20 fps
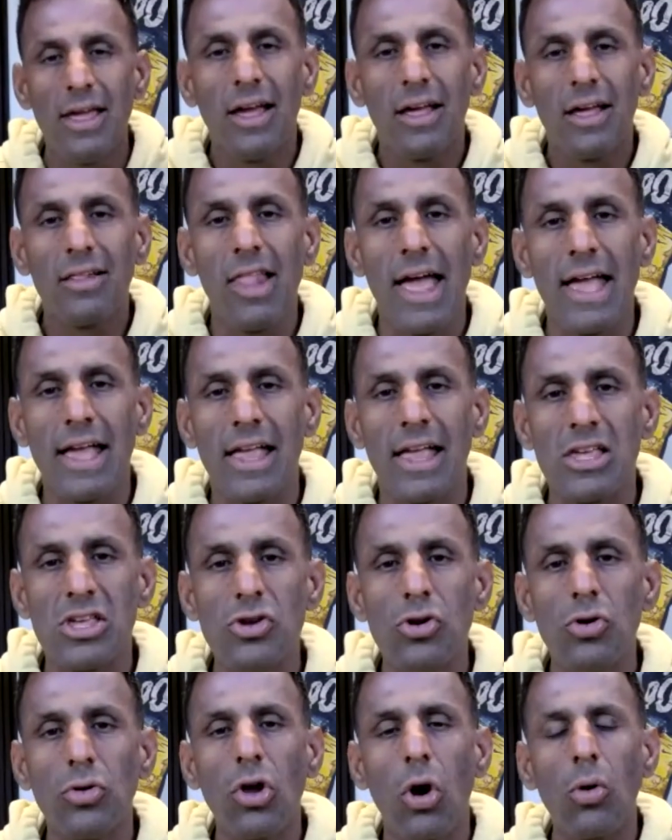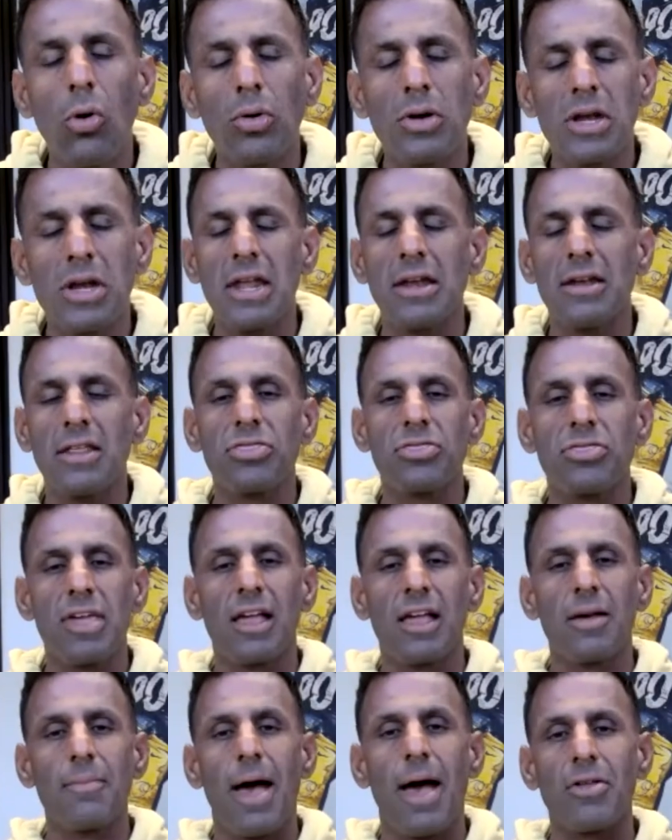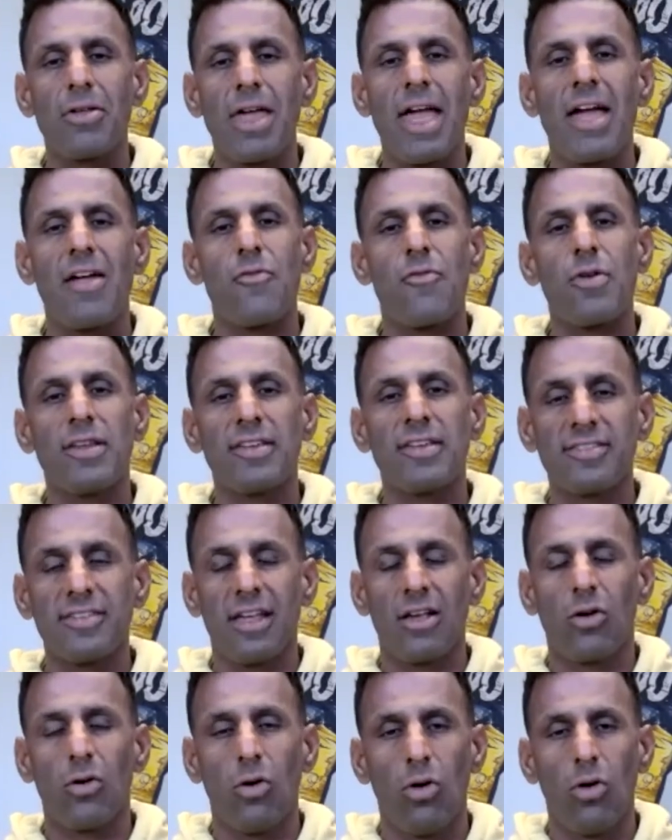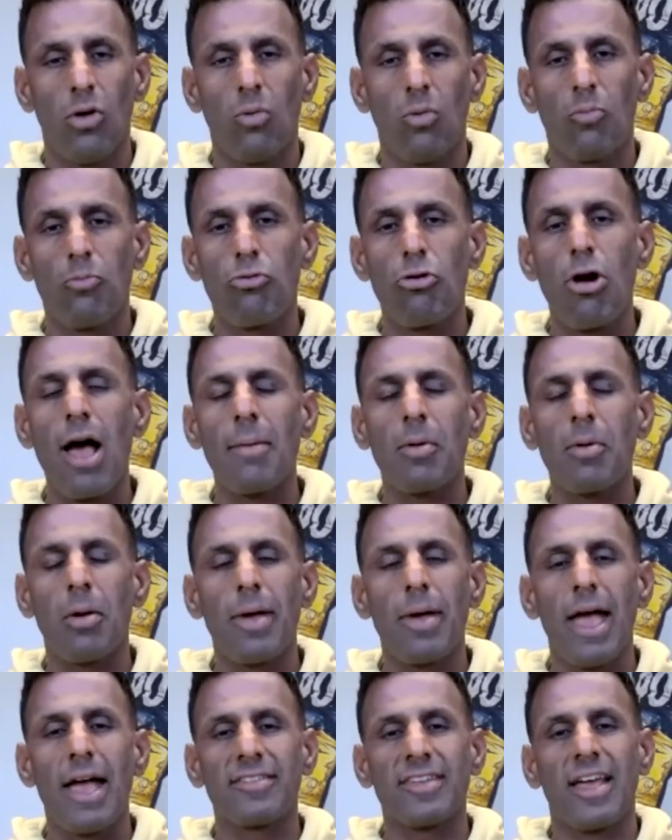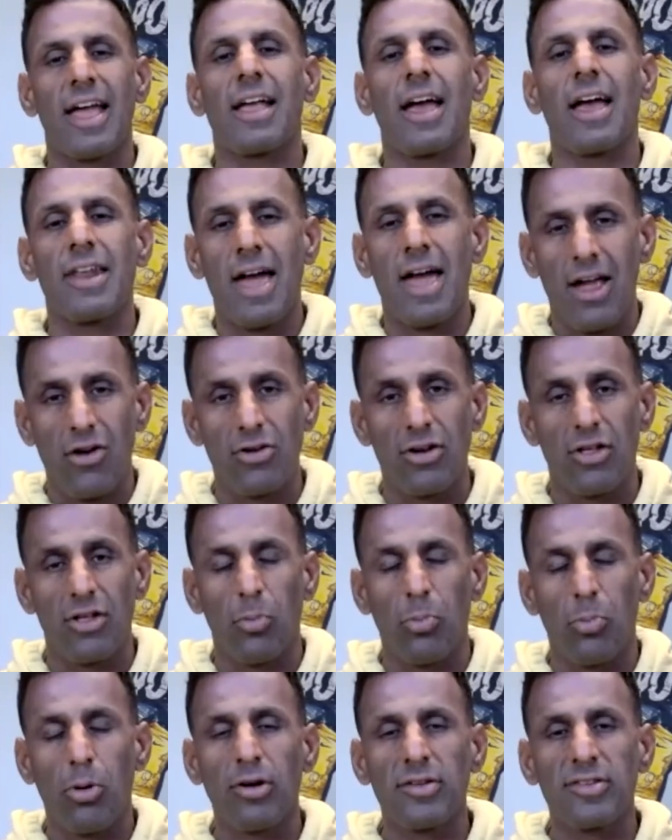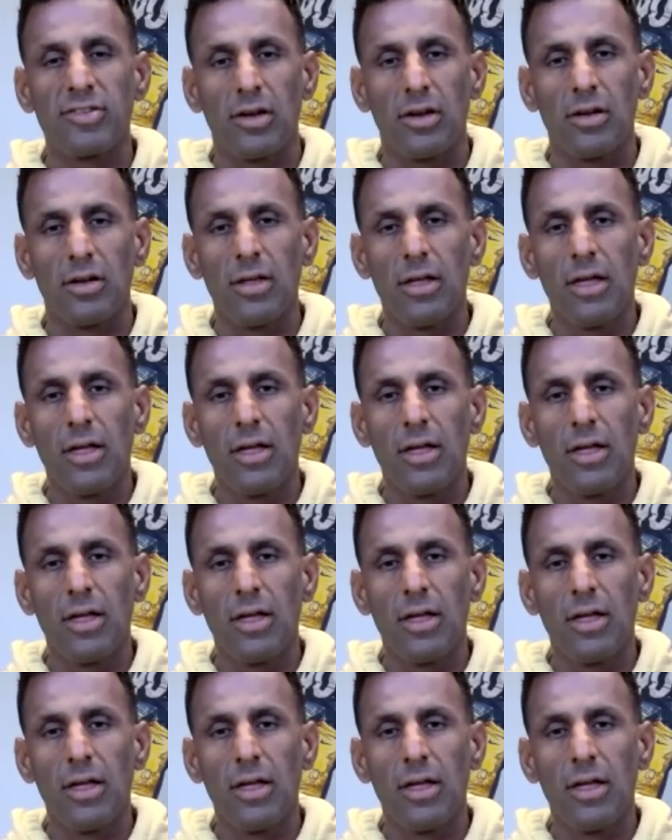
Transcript: Like you don't need to think about every single problem as I got to hire another person.